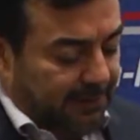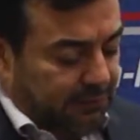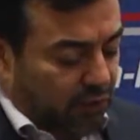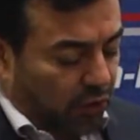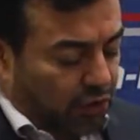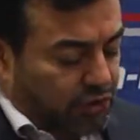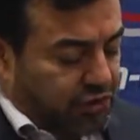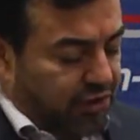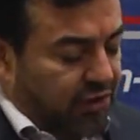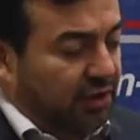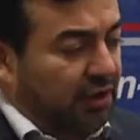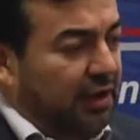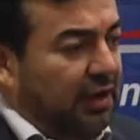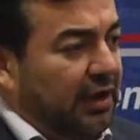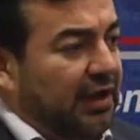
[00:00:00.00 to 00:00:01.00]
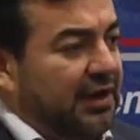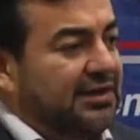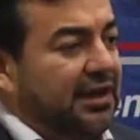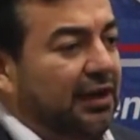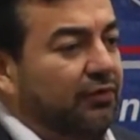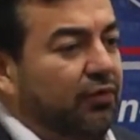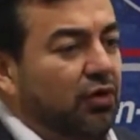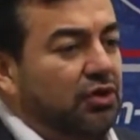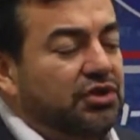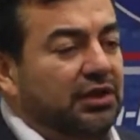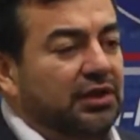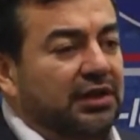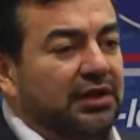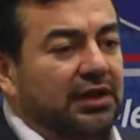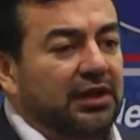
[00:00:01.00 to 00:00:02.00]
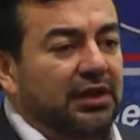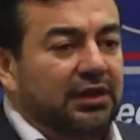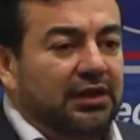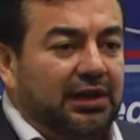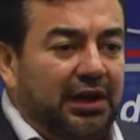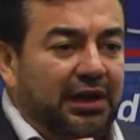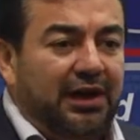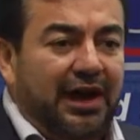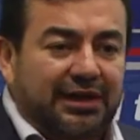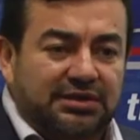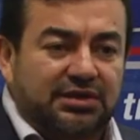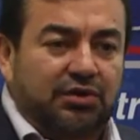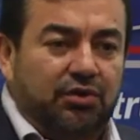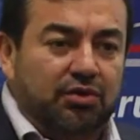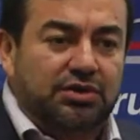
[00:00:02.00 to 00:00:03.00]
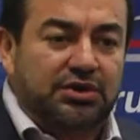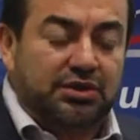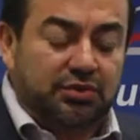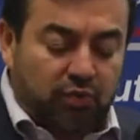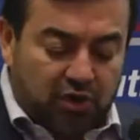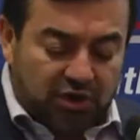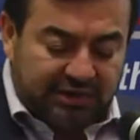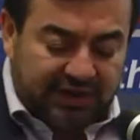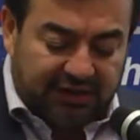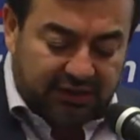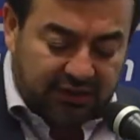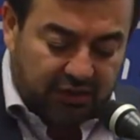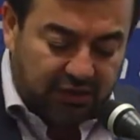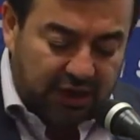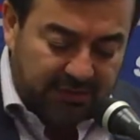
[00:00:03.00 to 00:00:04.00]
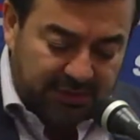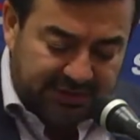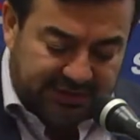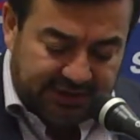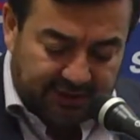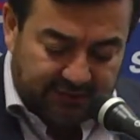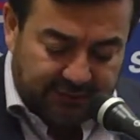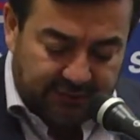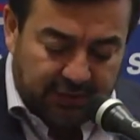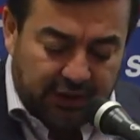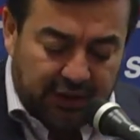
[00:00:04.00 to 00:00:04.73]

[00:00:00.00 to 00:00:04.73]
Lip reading: torture is unfortunately, their excuse is worse than the crime itself.